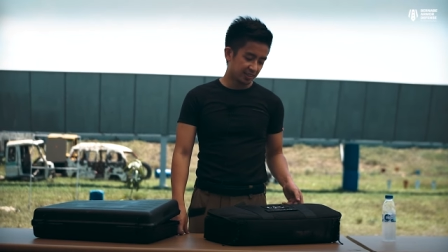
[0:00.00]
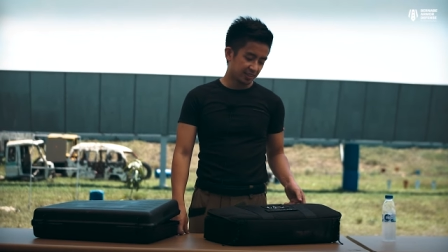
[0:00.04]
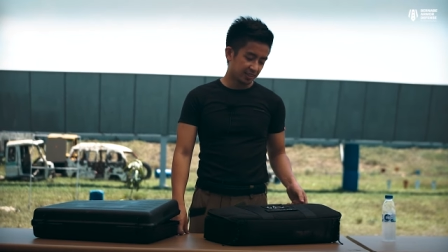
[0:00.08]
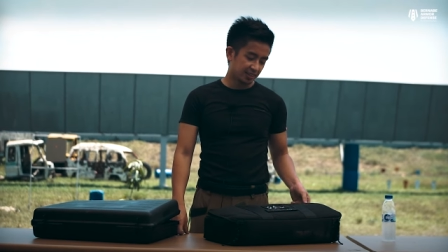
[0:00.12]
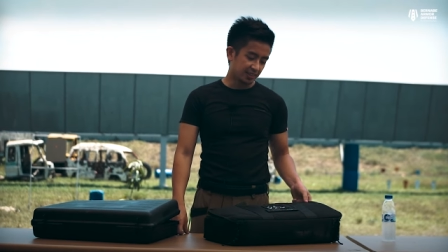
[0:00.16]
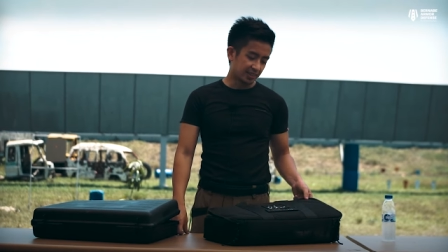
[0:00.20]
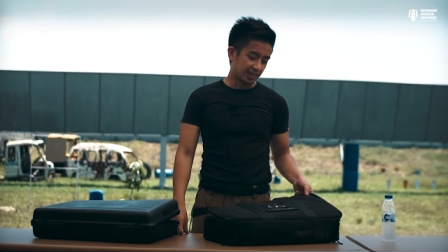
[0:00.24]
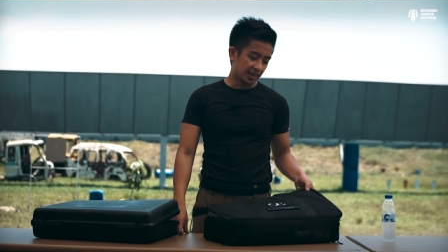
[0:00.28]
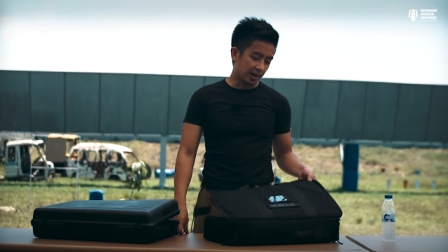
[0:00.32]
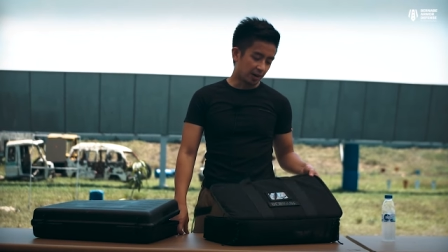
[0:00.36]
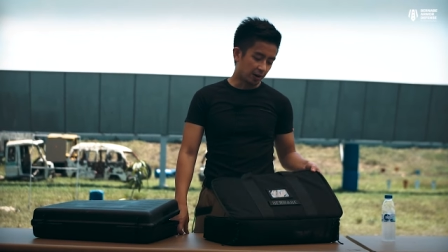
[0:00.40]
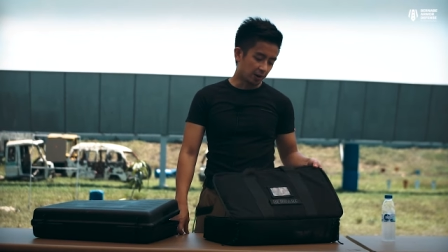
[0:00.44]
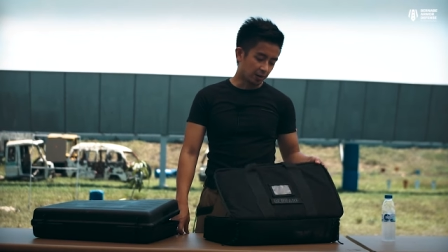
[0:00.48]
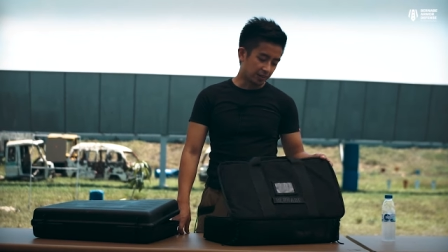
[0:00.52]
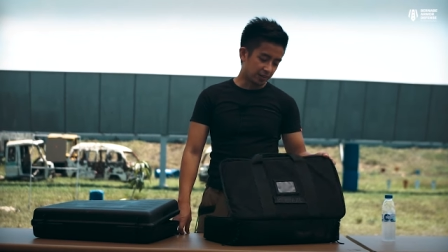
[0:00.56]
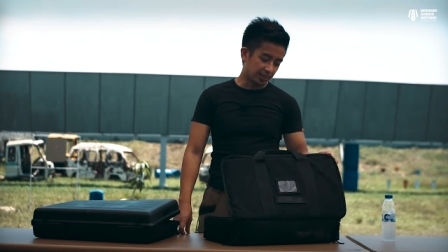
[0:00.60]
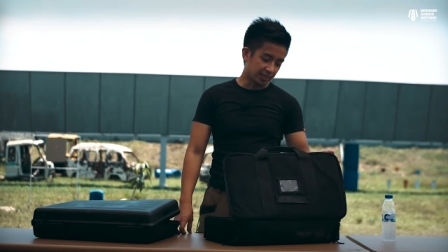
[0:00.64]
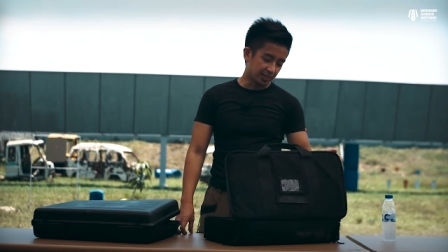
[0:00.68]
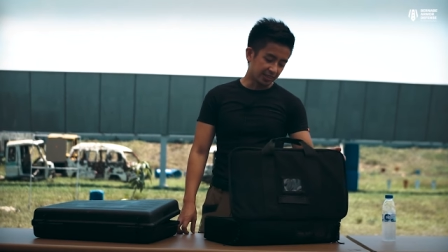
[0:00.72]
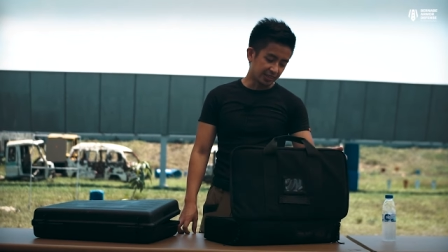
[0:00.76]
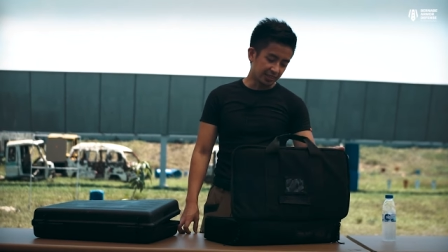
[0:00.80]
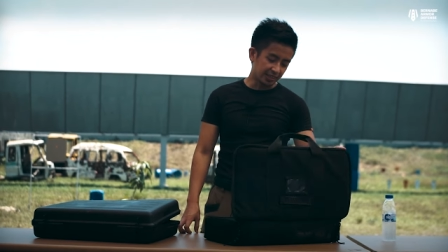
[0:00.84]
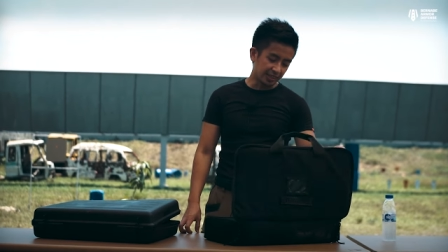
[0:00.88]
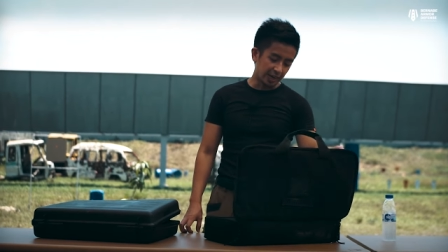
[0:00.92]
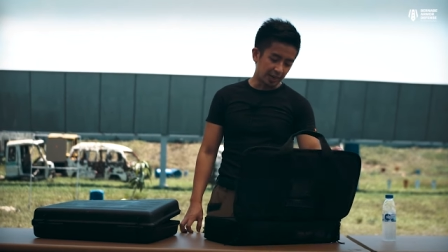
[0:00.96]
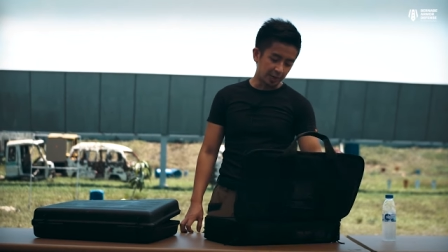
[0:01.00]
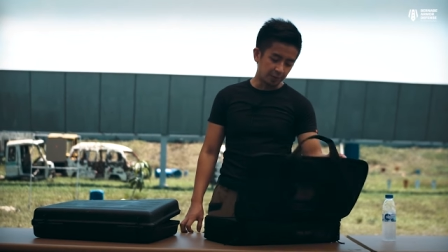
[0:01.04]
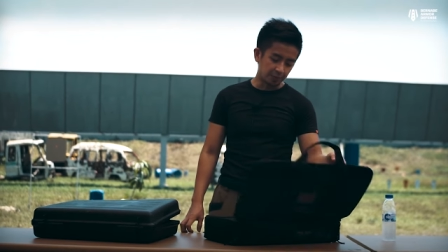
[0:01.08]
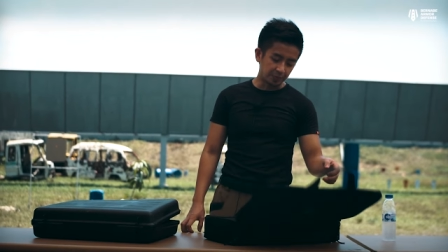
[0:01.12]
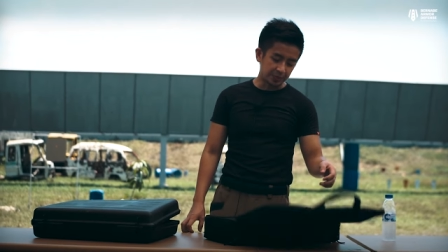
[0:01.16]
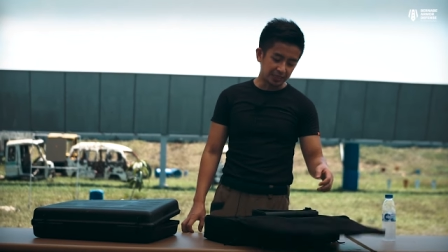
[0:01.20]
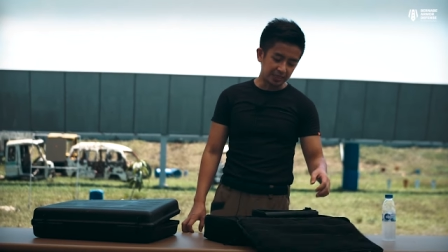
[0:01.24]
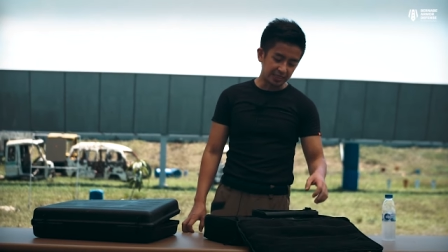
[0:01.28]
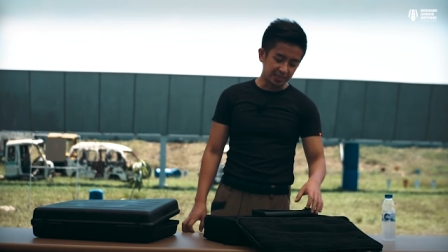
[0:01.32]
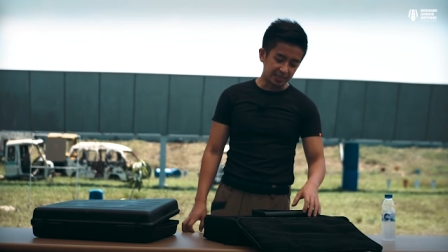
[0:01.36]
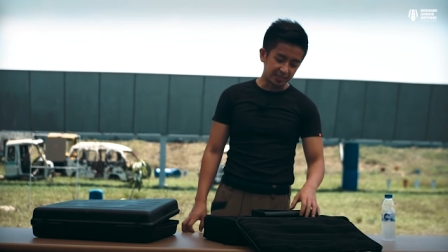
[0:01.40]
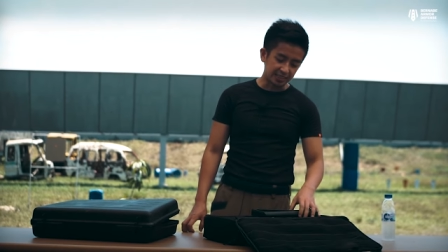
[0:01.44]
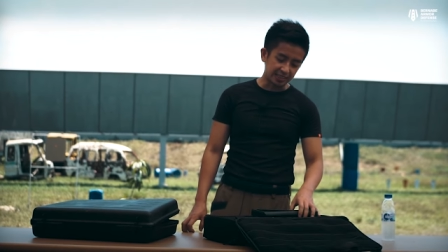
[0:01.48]
Now the A
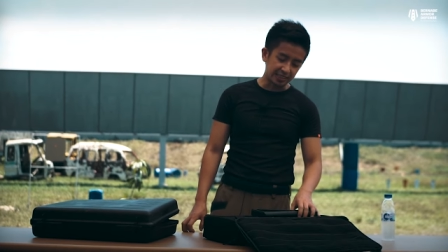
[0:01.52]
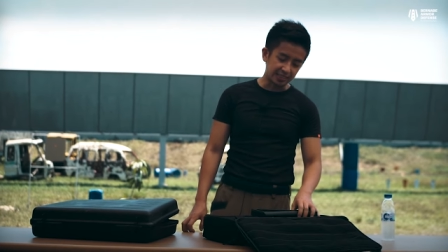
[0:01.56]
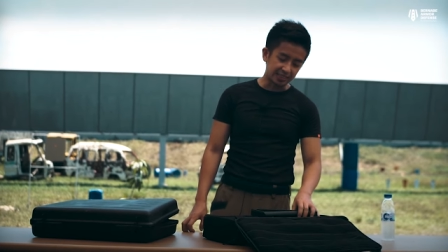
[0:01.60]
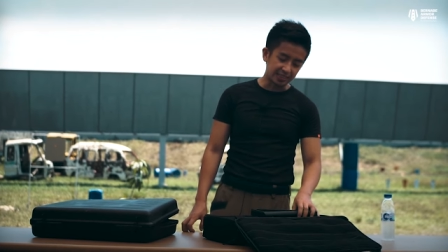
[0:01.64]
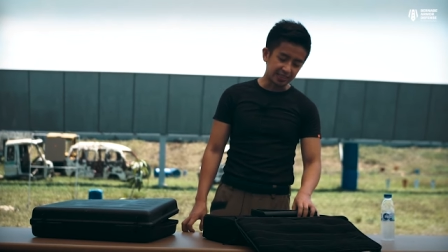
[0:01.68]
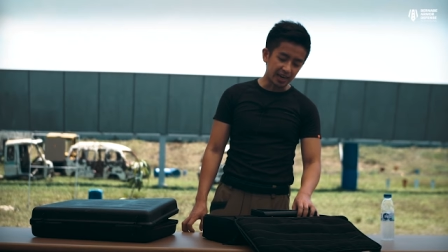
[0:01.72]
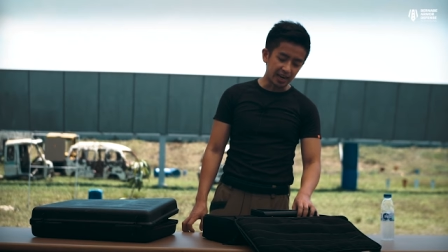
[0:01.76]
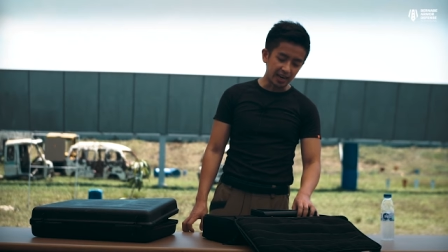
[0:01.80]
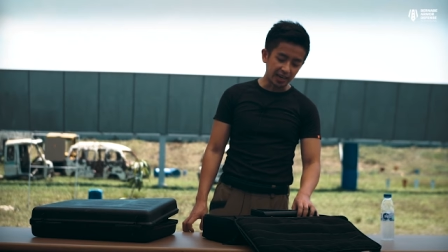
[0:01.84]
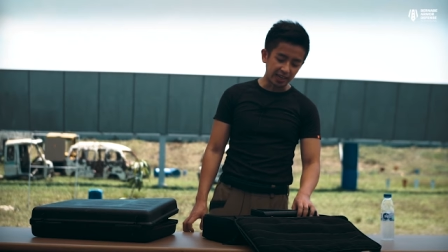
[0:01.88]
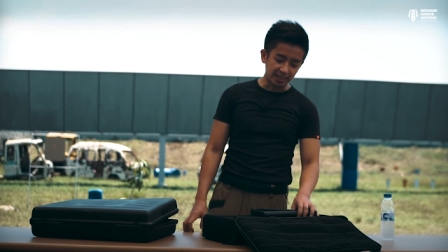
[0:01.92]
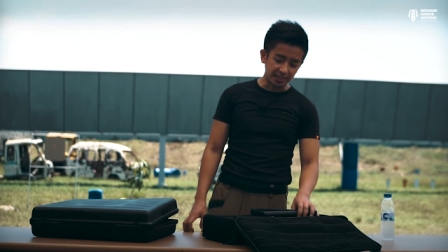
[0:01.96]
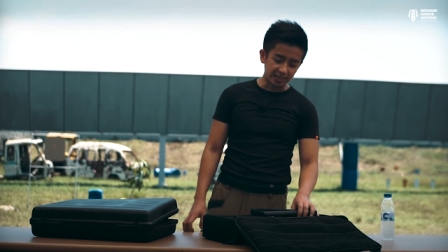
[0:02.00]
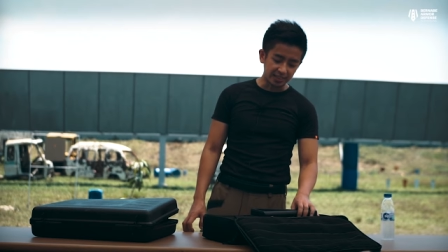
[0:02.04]
P C nine